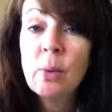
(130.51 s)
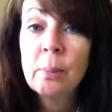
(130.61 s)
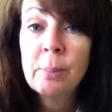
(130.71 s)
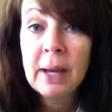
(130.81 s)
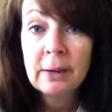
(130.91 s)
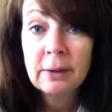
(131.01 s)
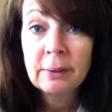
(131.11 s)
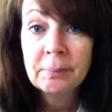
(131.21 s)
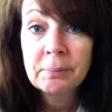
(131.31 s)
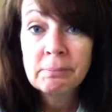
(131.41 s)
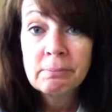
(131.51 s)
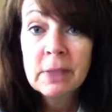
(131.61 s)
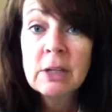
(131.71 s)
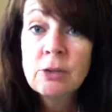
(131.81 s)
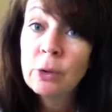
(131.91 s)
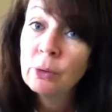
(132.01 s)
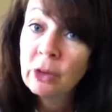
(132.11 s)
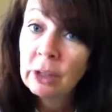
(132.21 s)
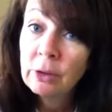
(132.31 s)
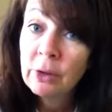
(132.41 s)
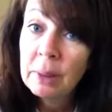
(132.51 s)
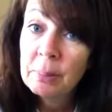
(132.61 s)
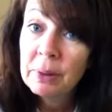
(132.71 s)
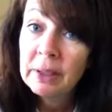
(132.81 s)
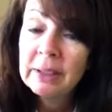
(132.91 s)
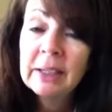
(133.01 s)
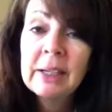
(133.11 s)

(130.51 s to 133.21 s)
or better. So go check your gradebook.